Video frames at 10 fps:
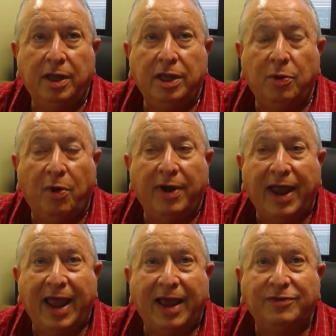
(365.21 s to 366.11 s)
You want to
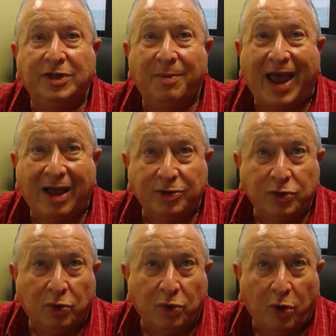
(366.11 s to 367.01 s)
have some
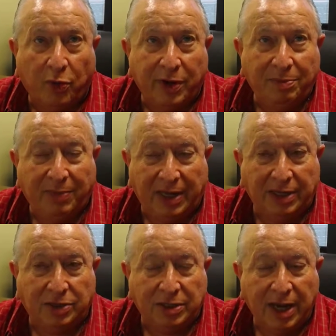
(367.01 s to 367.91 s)
household chlorine
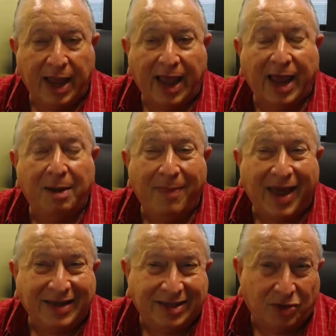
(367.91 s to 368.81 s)
bleach and a
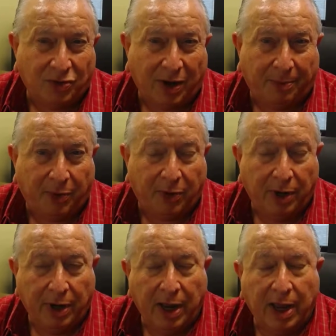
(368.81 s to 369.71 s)
medicine dropper.
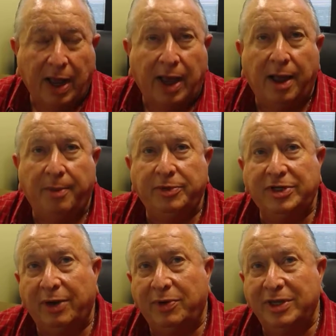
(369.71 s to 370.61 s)

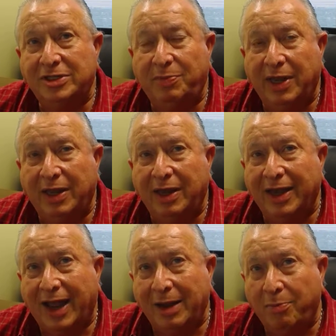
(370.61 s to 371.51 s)
Generally speaking,
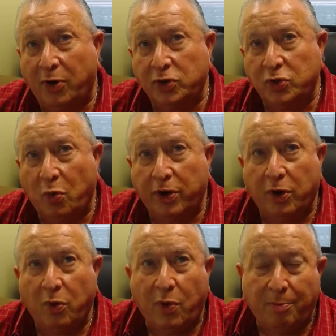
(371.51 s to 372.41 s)
9 parts water
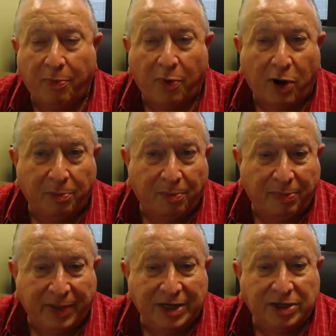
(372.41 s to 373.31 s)
to 1 part
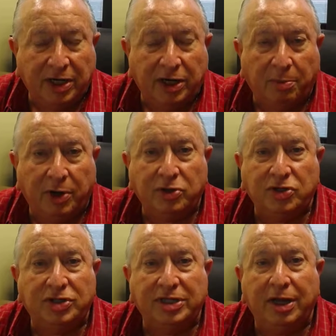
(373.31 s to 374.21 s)
bleach in an
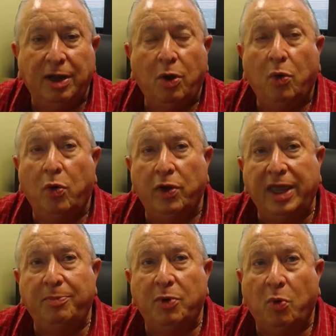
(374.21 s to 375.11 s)
emergency will
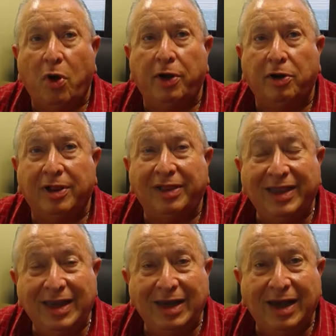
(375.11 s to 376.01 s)
keep your water
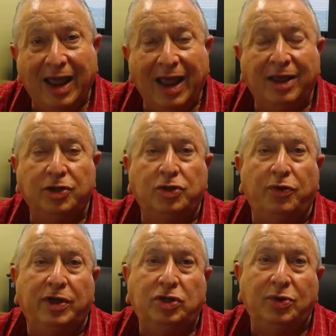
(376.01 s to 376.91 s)
clean so
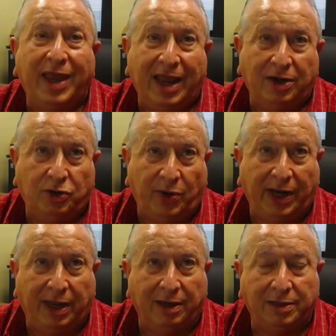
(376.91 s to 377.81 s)
that you can
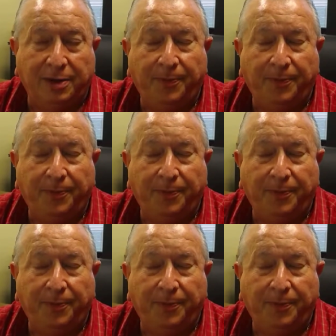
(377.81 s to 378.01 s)
drink it.